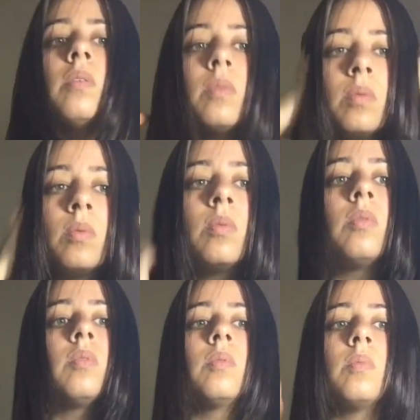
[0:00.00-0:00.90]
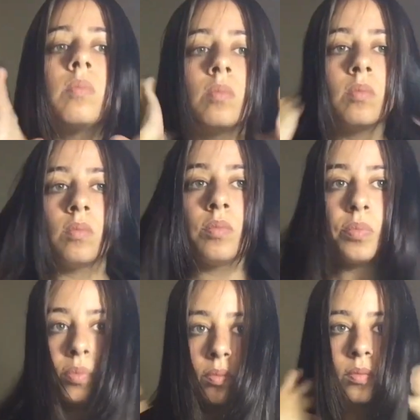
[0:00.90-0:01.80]

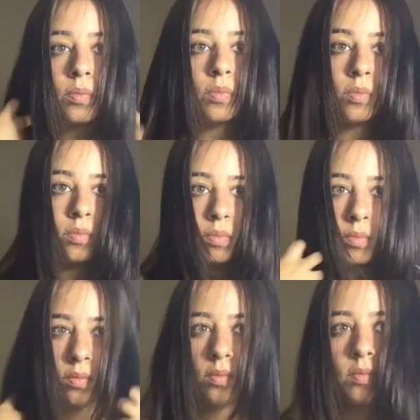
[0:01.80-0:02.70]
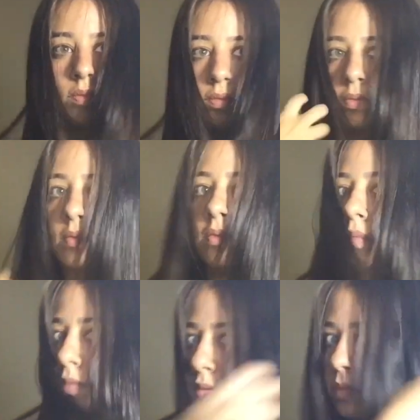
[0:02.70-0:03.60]

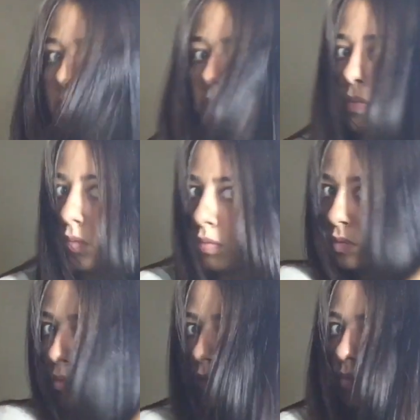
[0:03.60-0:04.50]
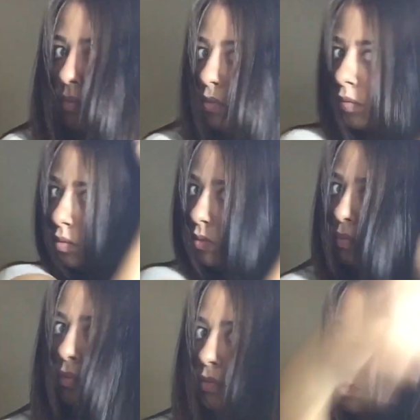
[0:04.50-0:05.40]

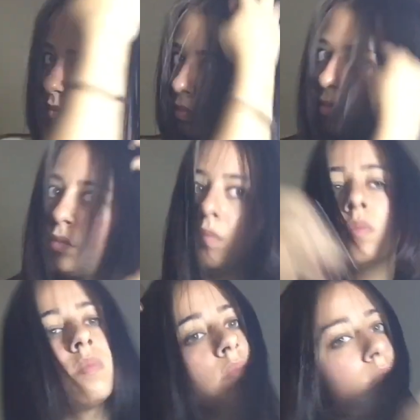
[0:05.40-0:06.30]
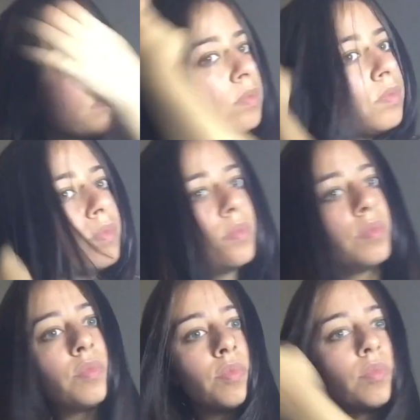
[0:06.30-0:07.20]

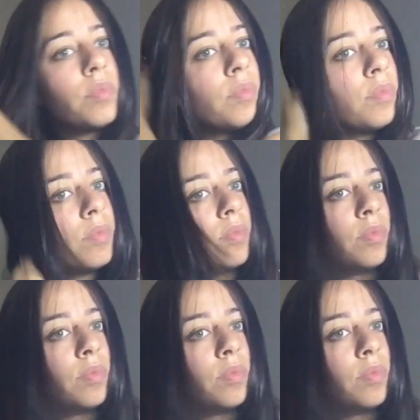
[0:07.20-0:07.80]
(no one is talking)